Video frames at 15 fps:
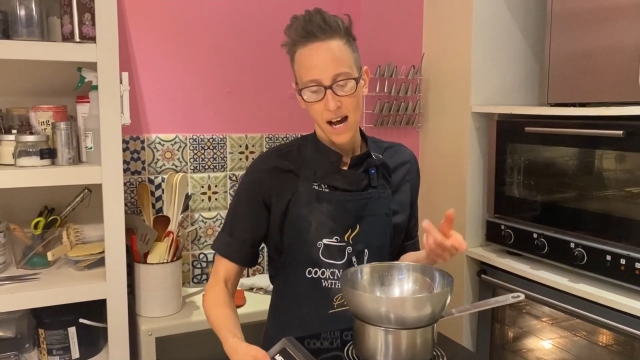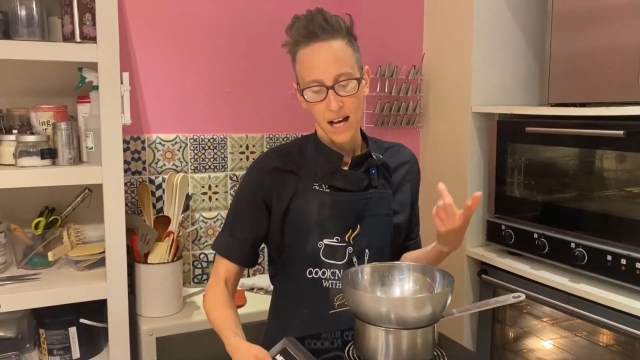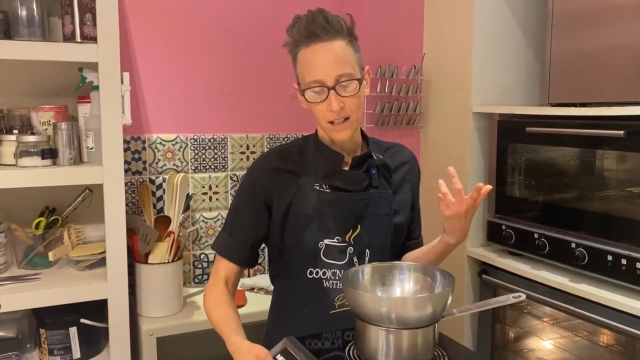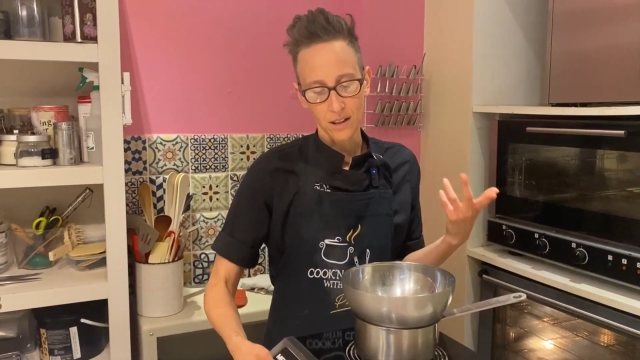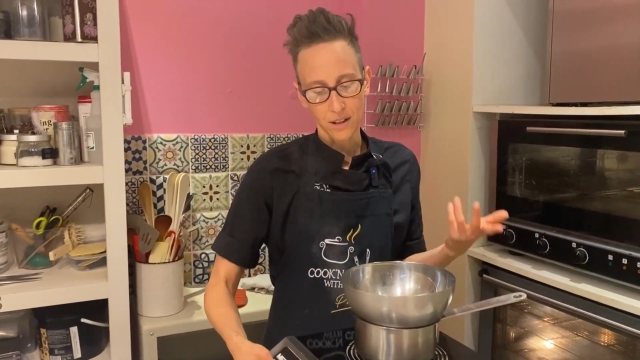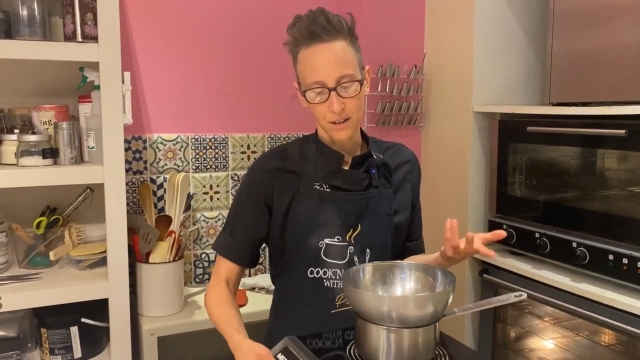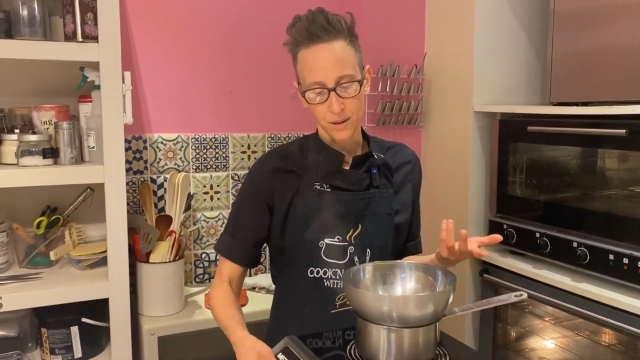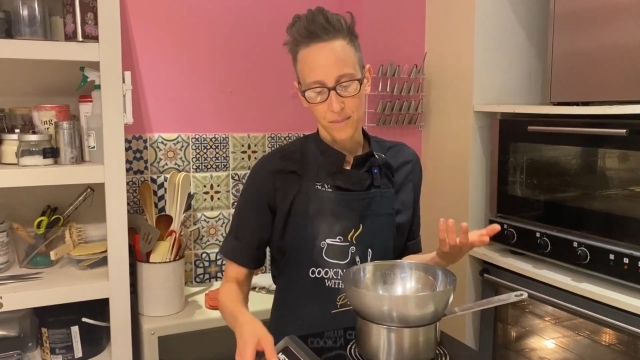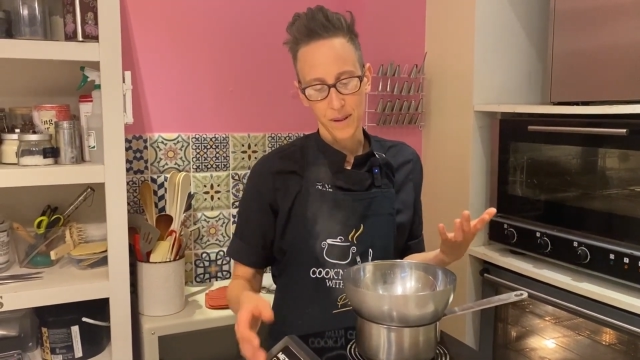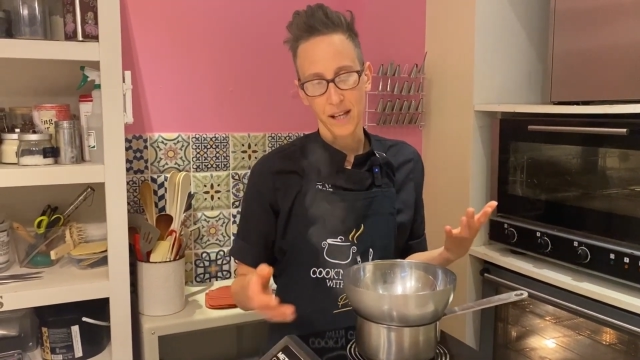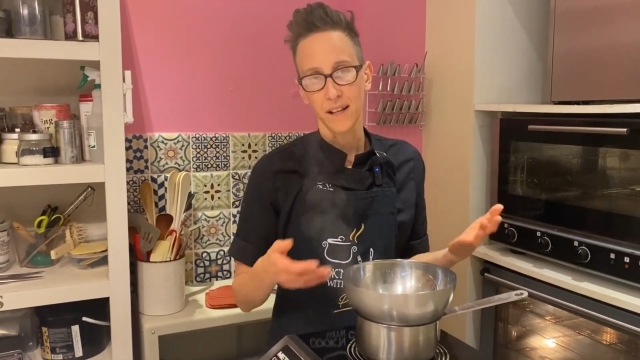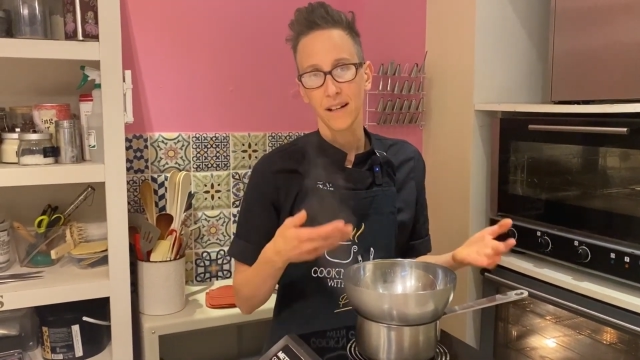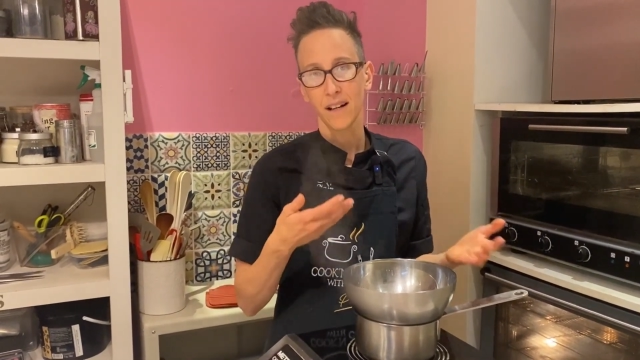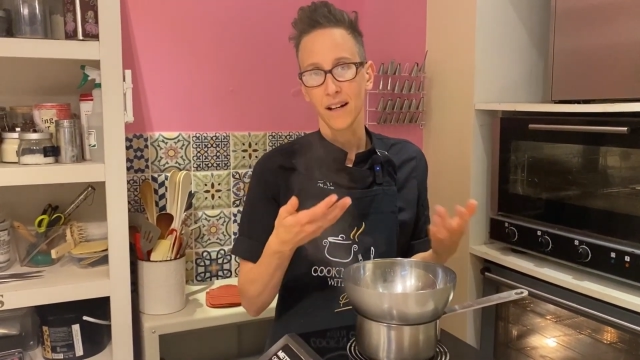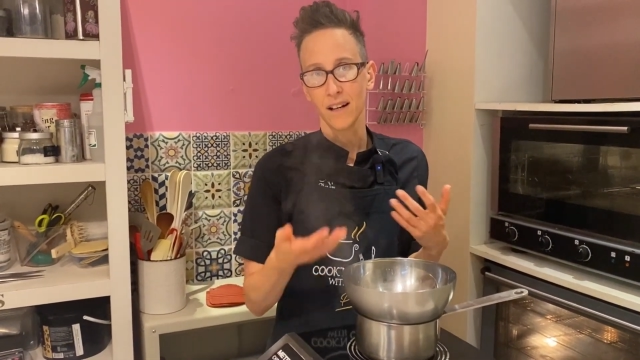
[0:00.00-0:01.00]
a little
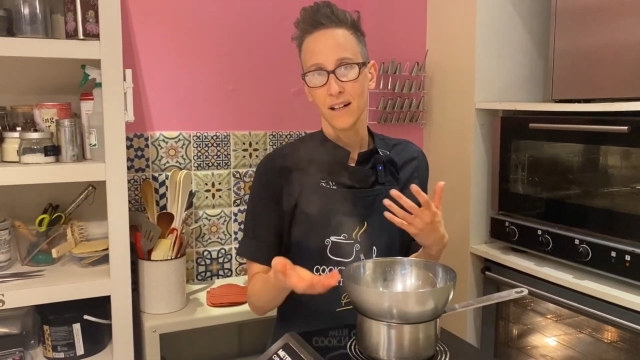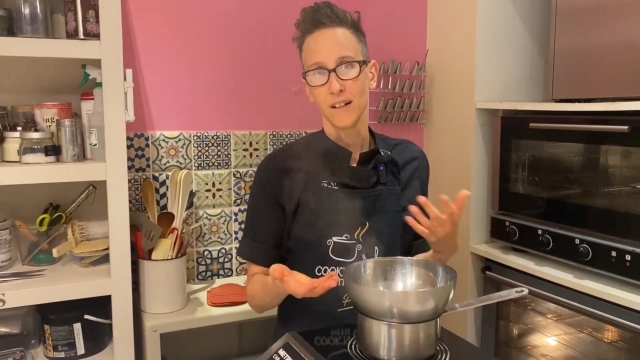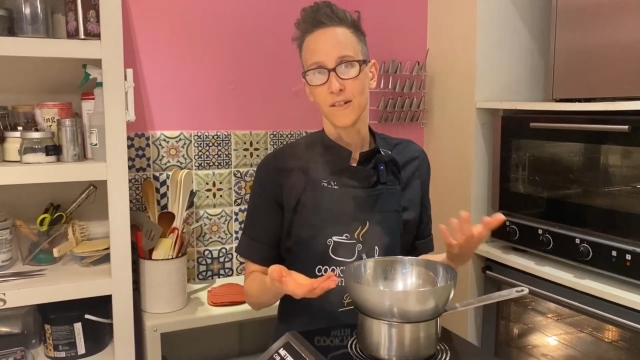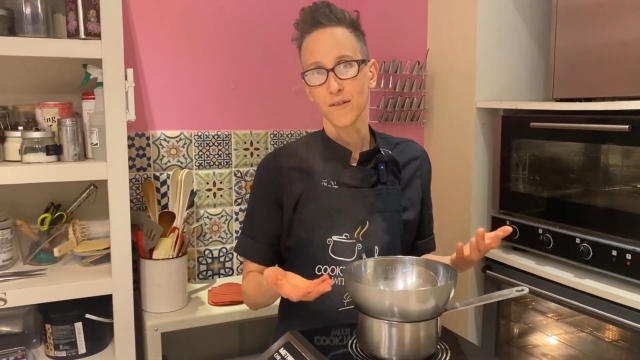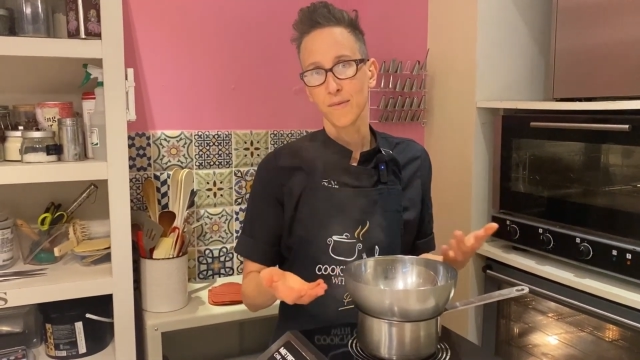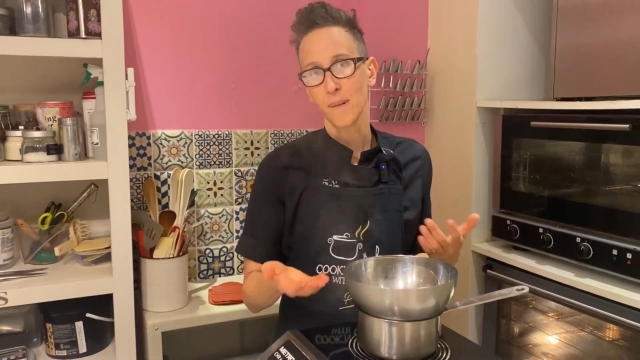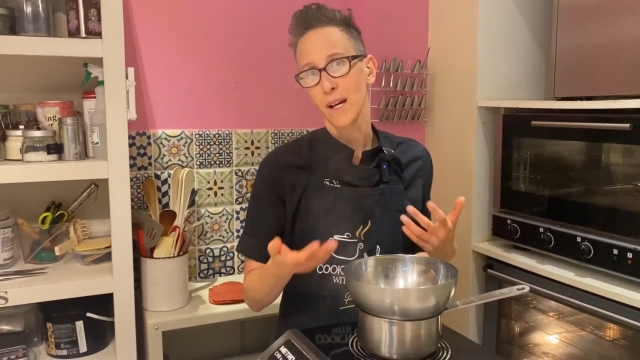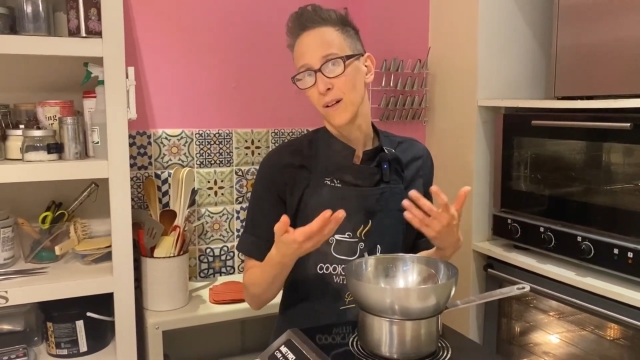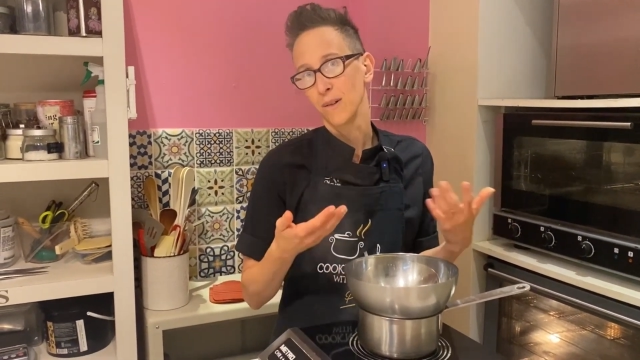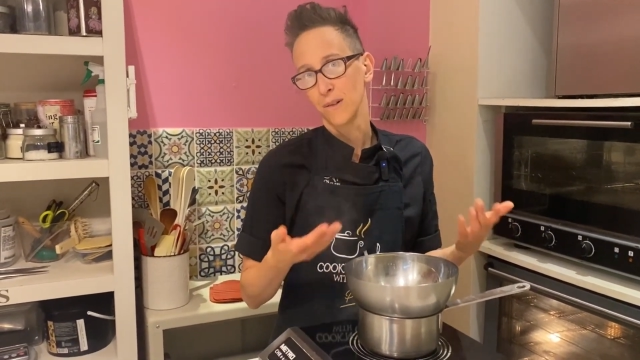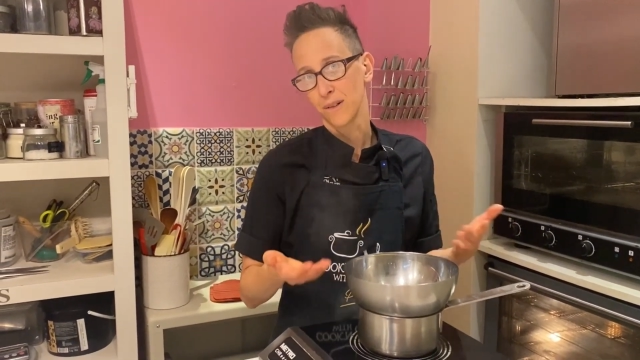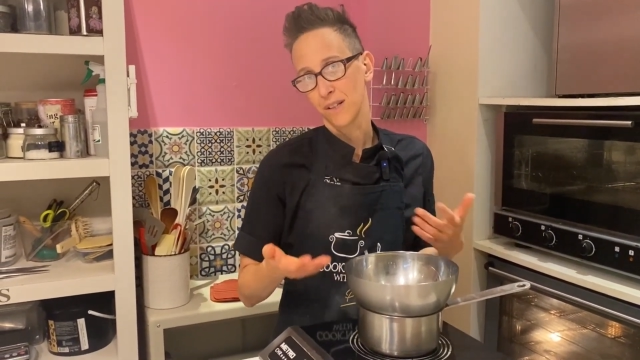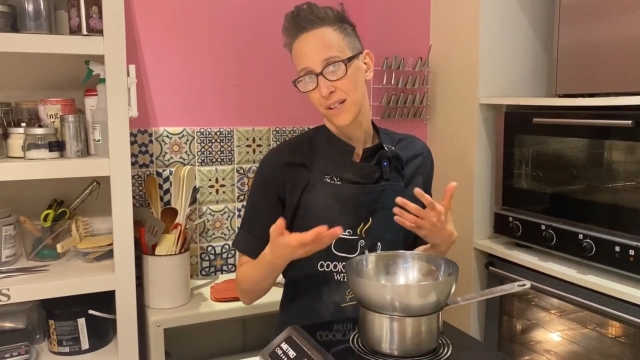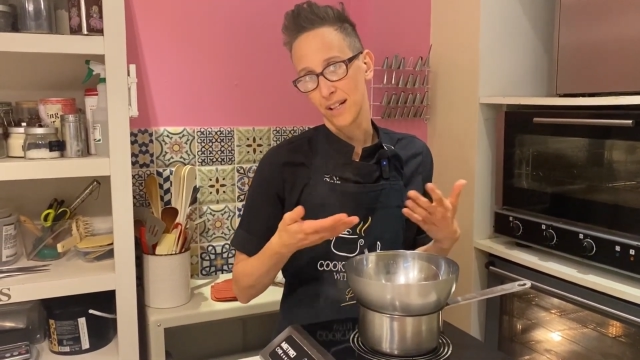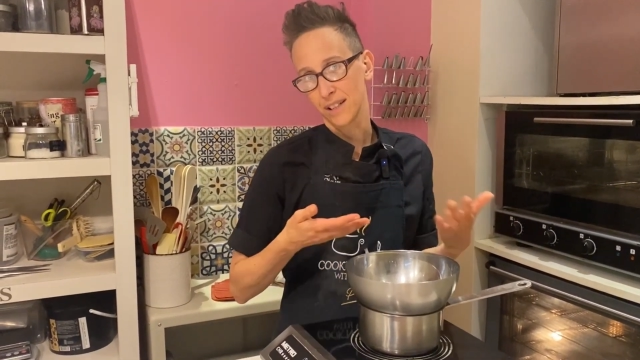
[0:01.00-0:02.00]
bit of my
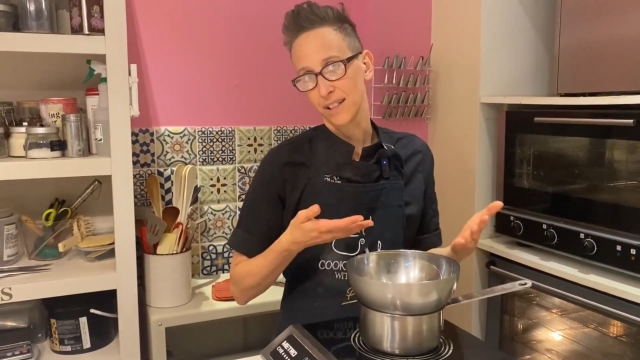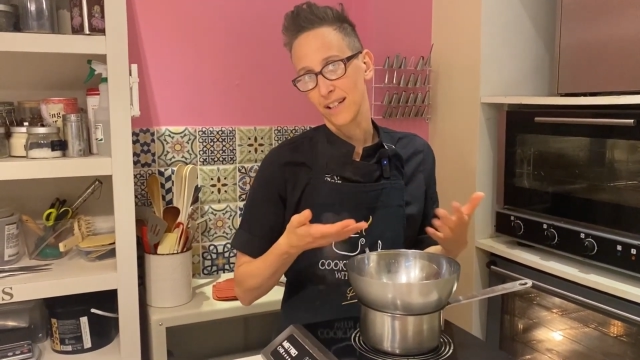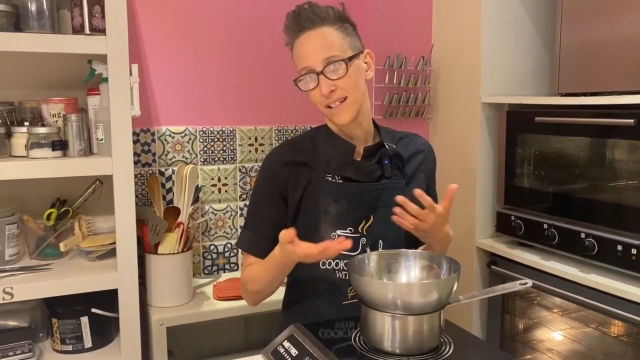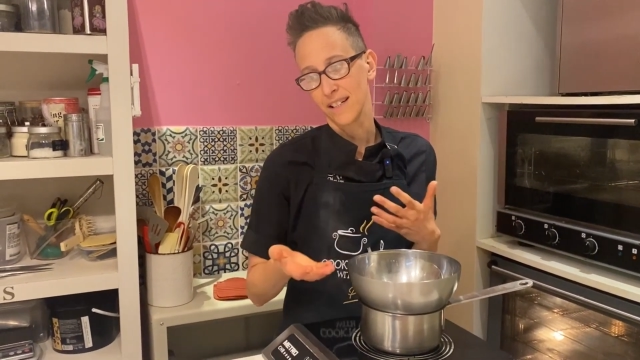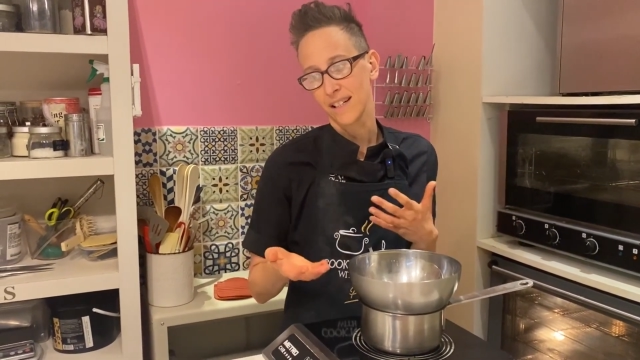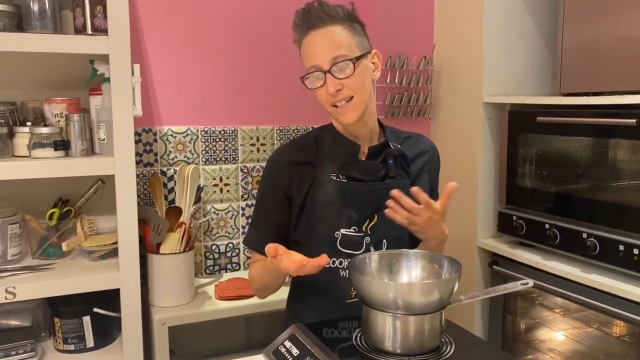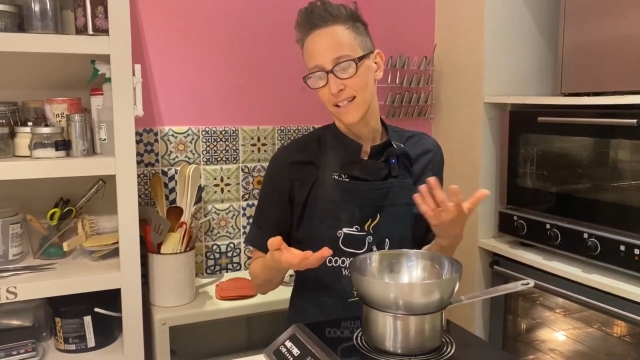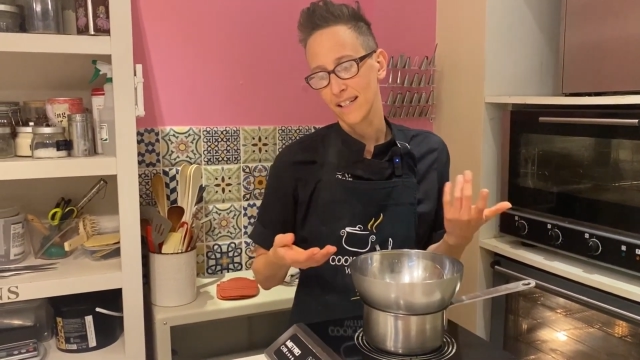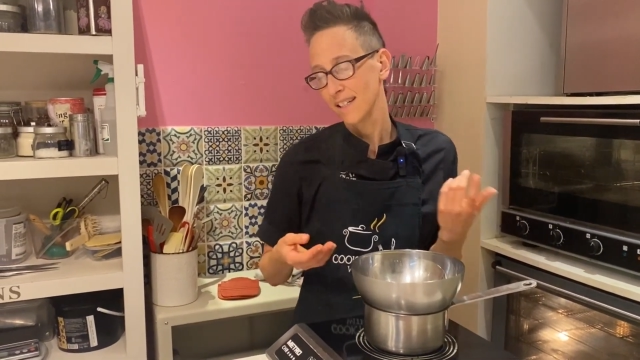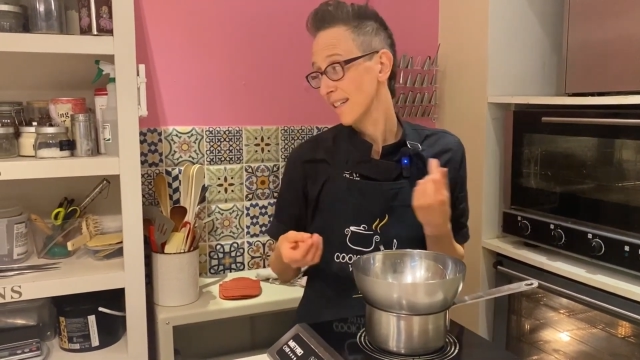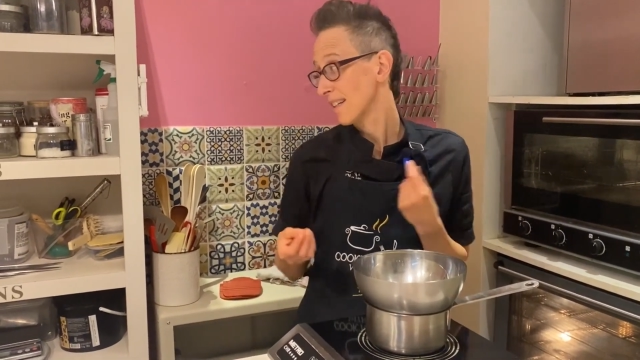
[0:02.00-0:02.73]
own salt content in